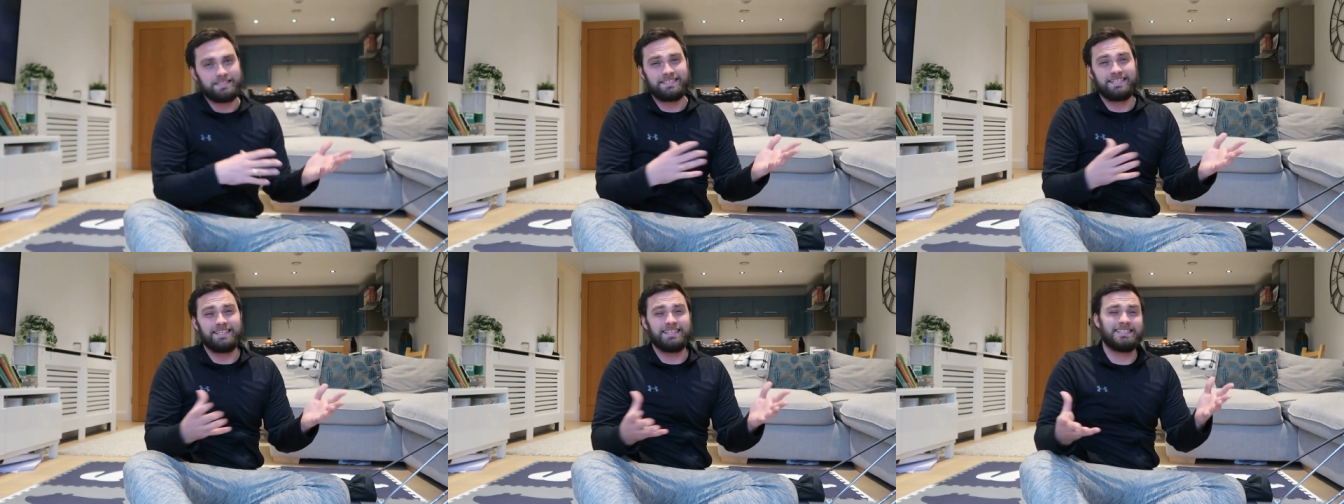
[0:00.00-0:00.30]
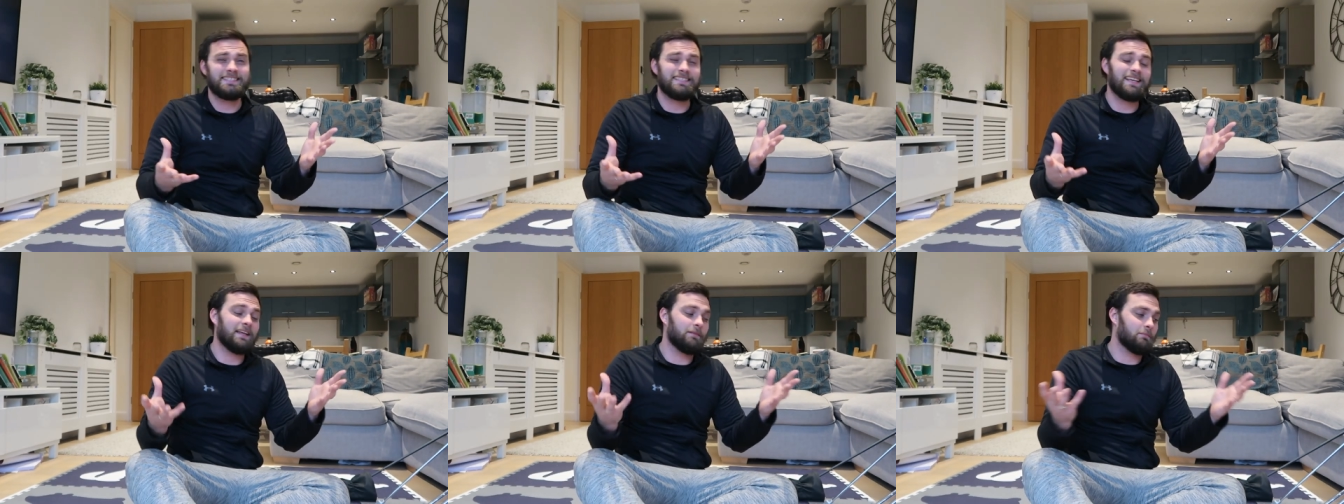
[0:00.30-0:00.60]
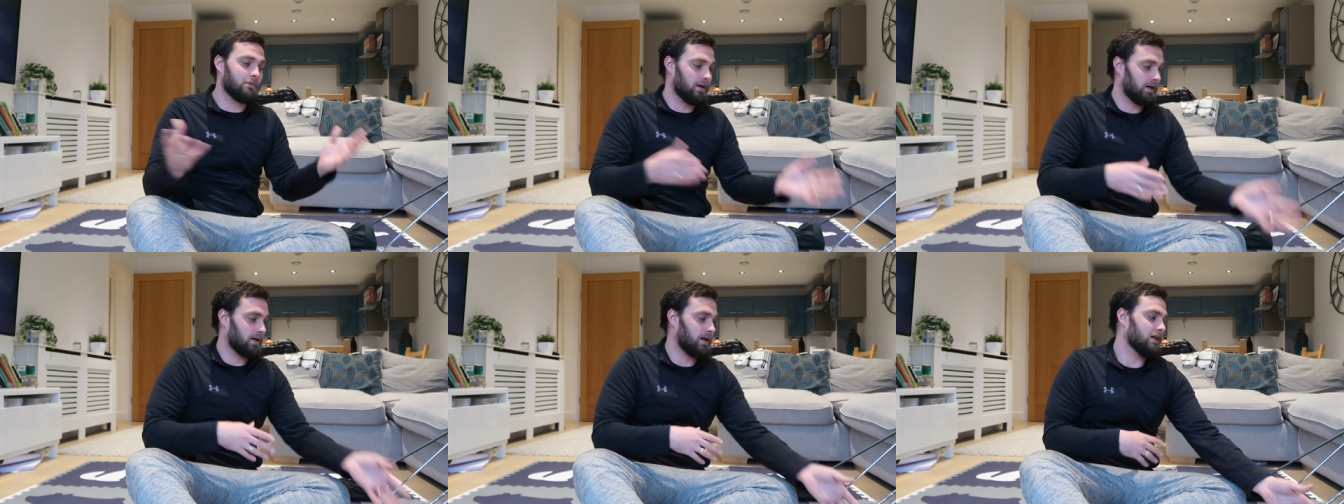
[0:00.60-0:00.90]
As I
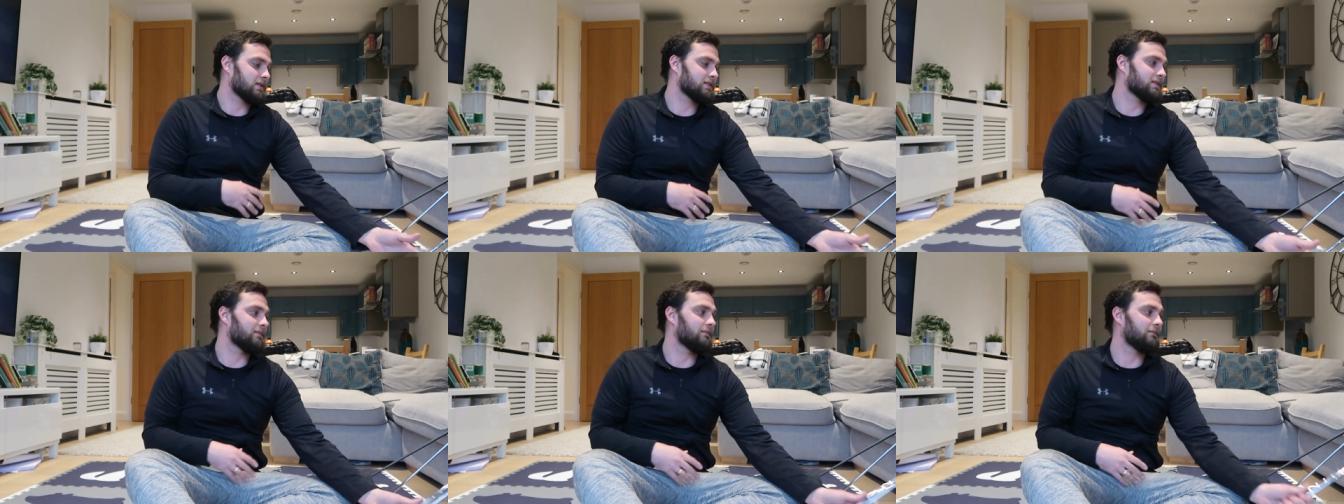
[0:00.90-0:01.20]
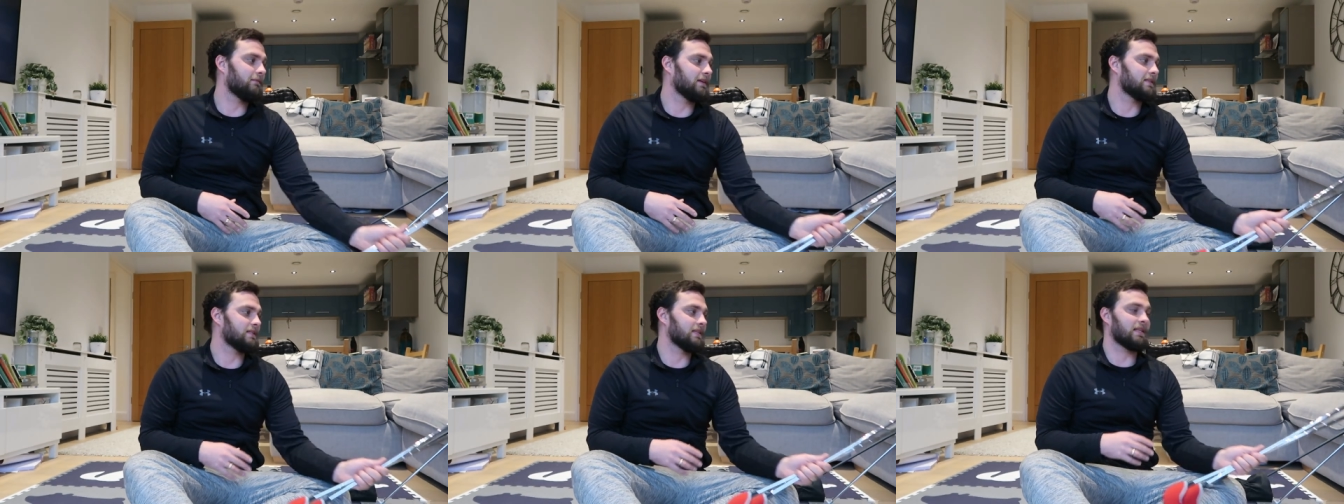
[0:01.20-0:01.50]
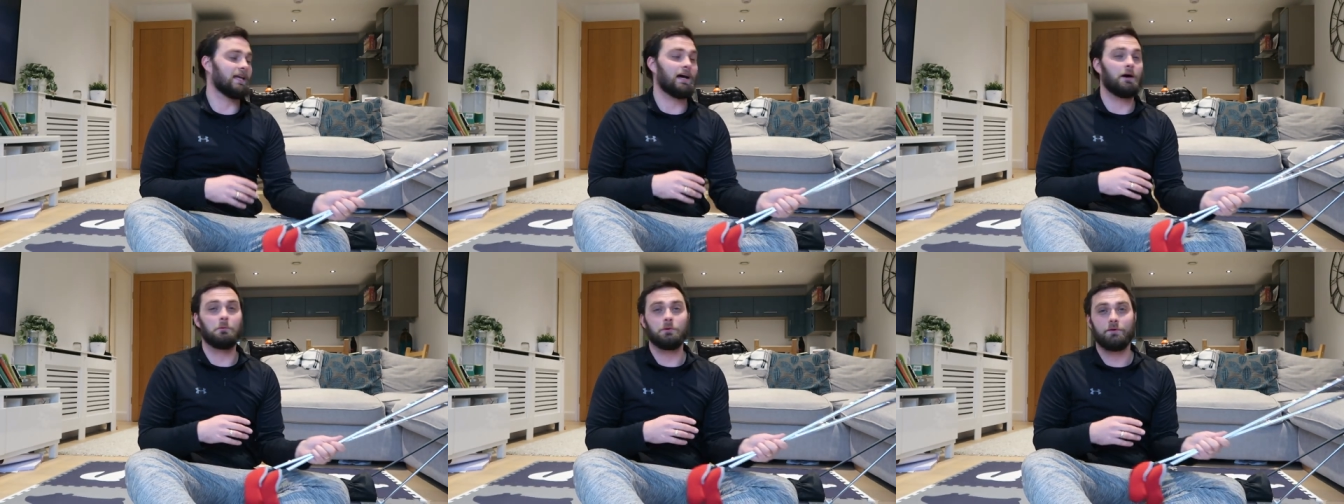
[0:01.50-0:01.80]
said, the custom
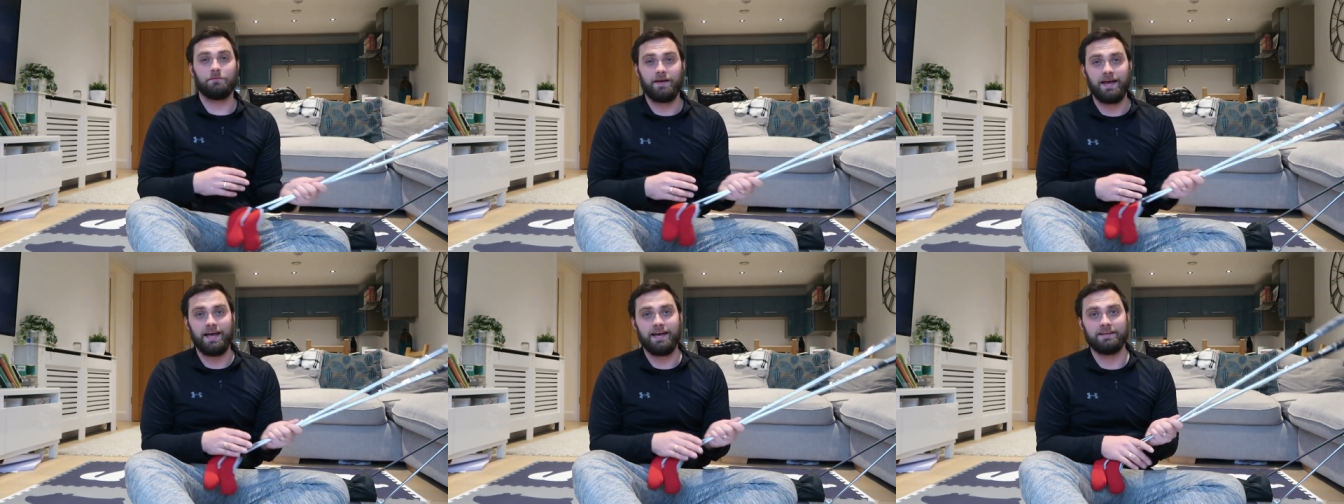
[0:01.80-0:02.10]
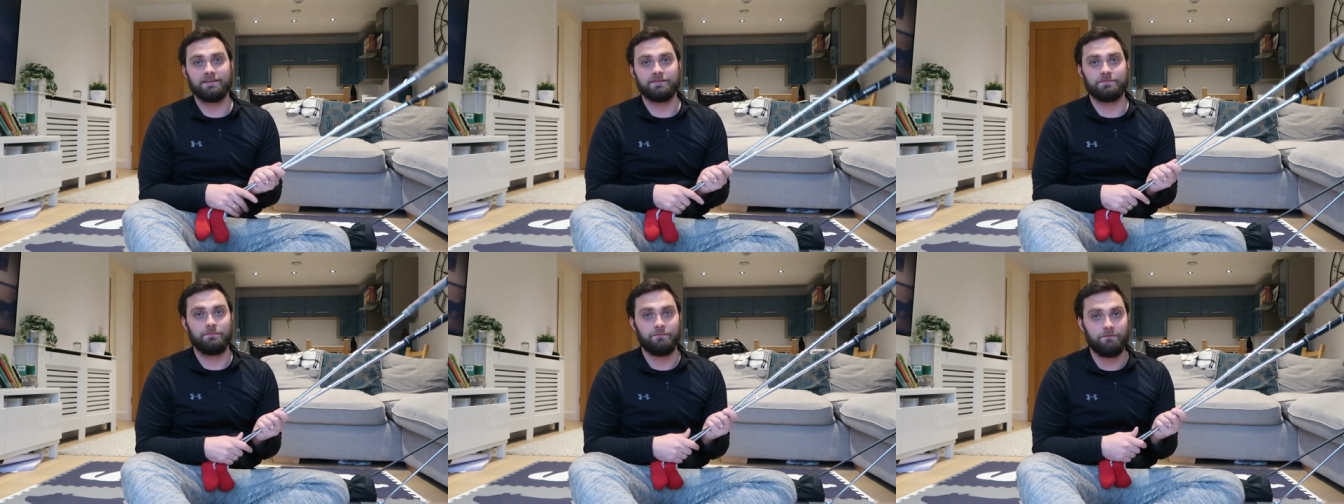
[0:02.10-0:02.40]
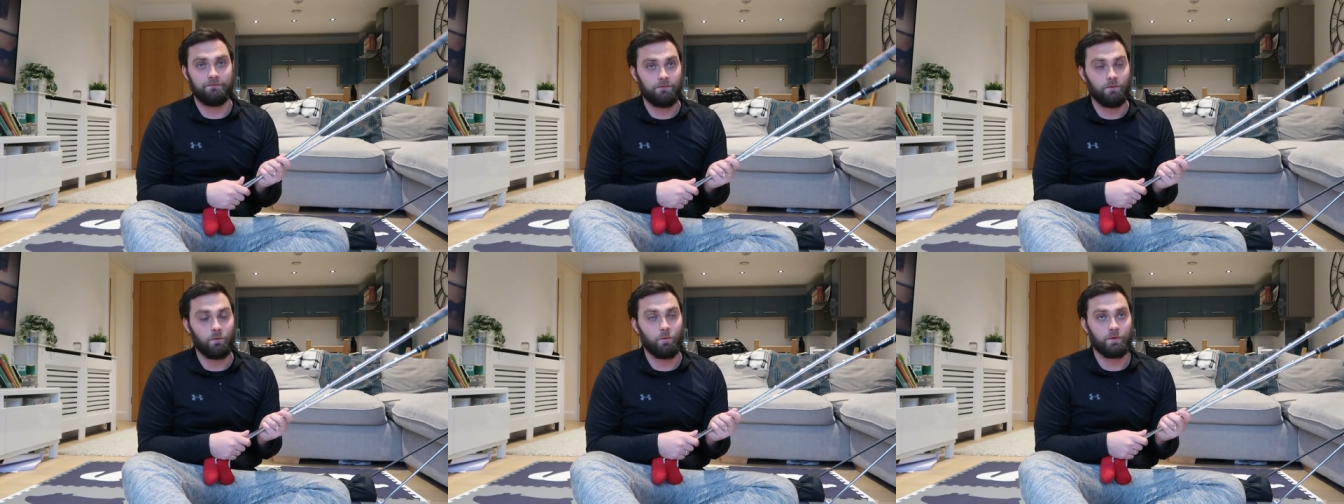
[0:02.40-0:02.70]
fitting that I would have had
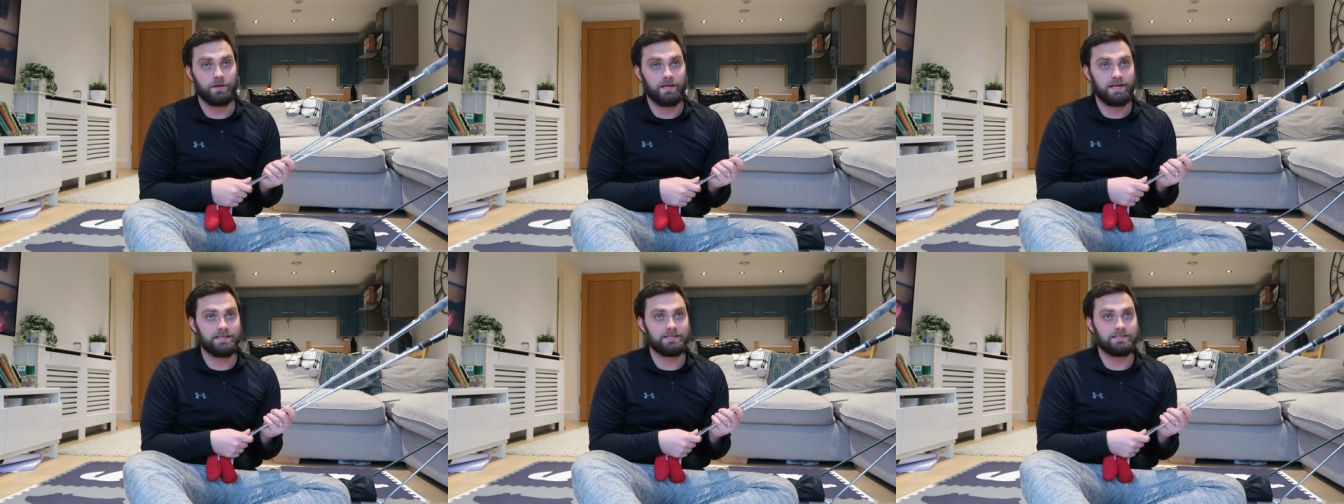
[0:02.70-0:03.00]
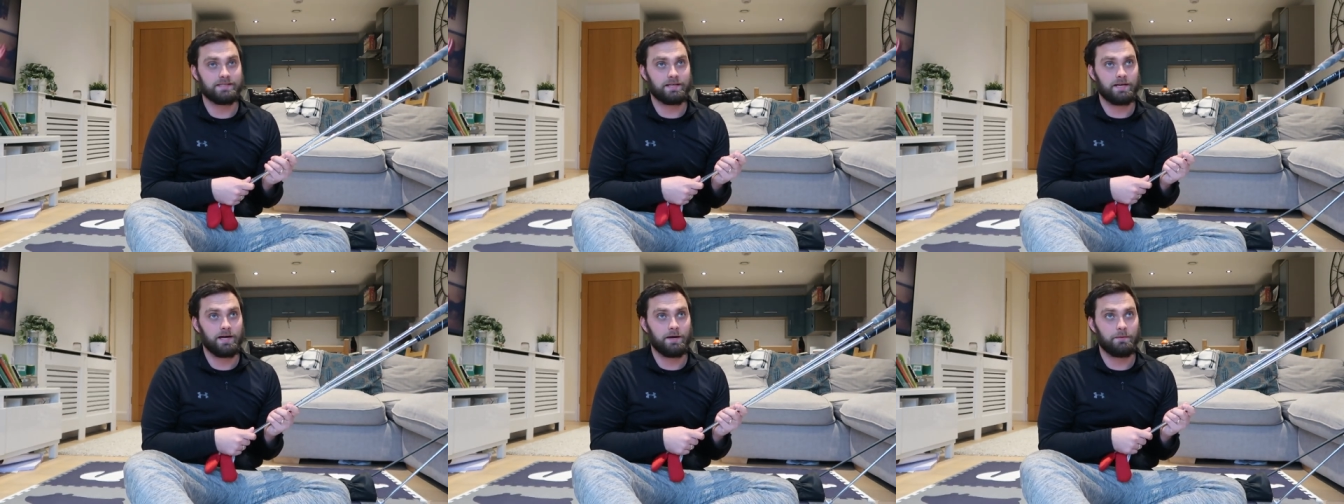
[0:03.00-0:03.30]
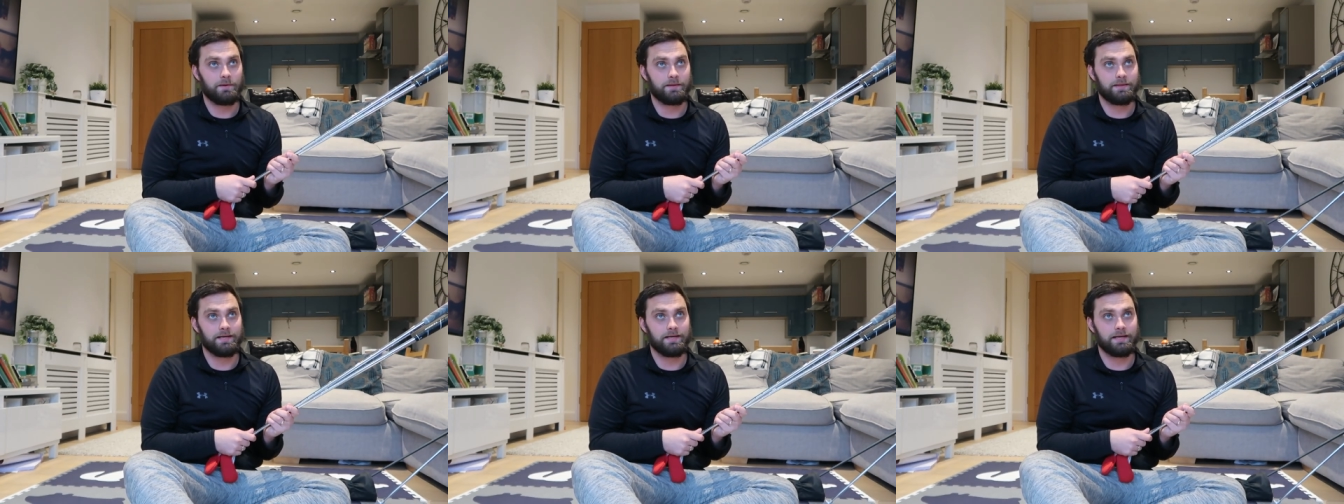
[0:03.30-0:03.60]
four years
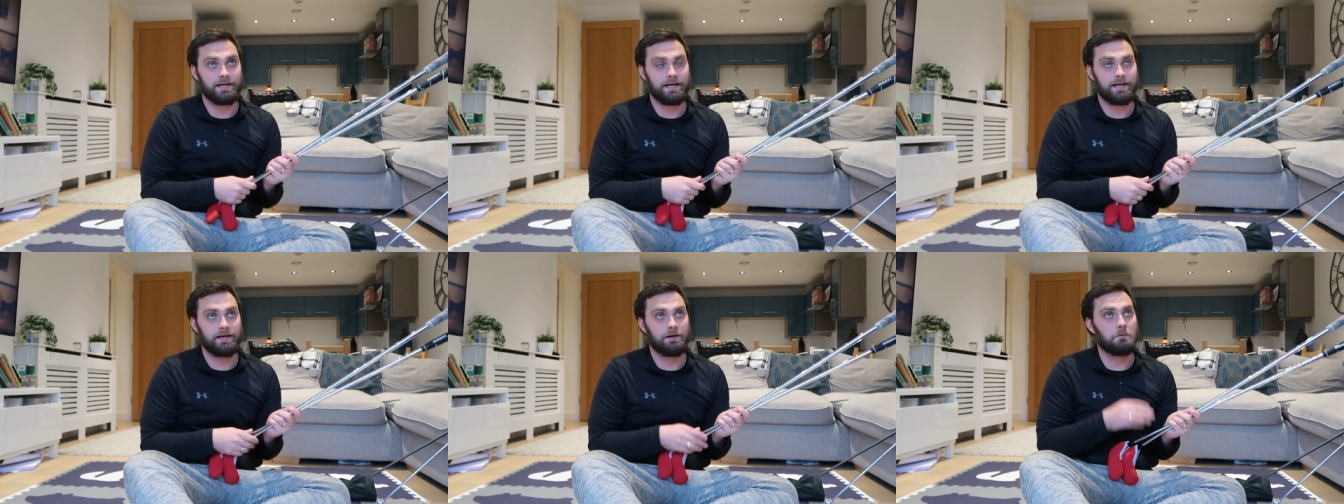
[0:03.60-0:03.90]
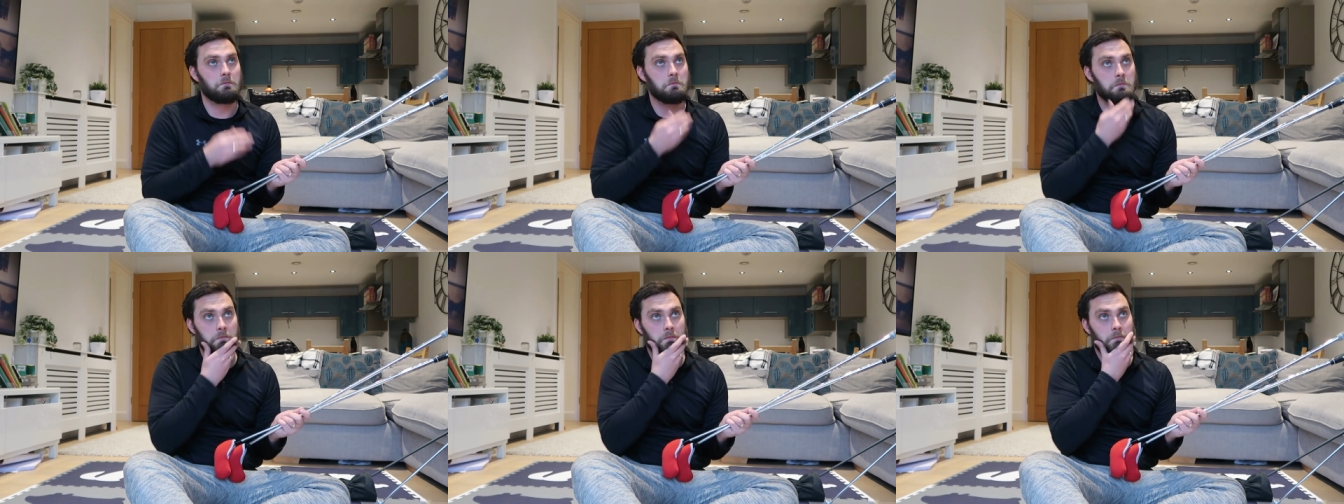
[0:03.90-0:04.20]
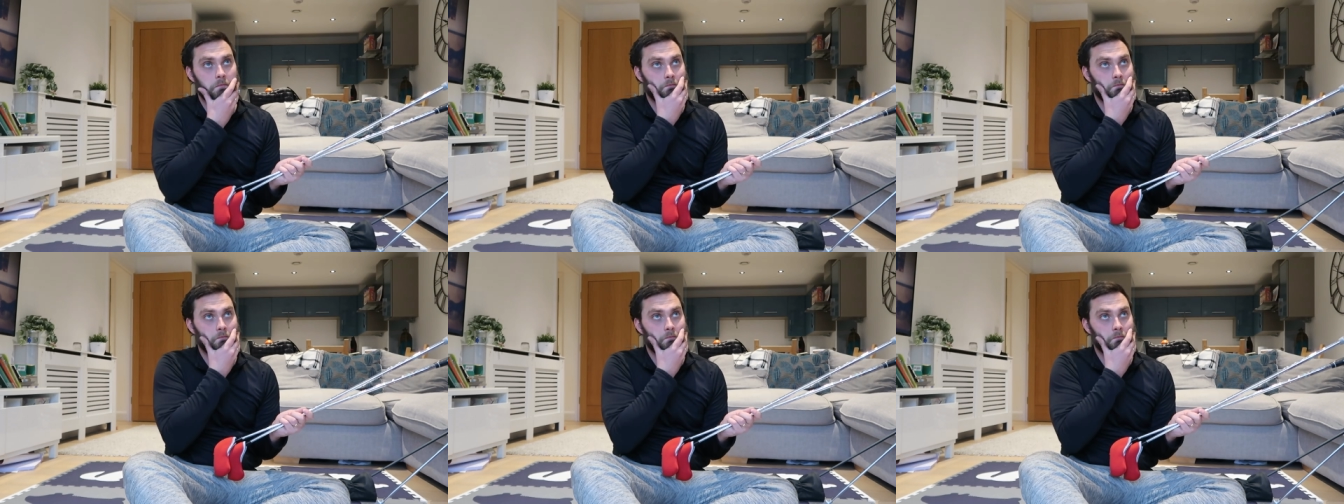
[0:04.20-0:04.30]
ago, I think now,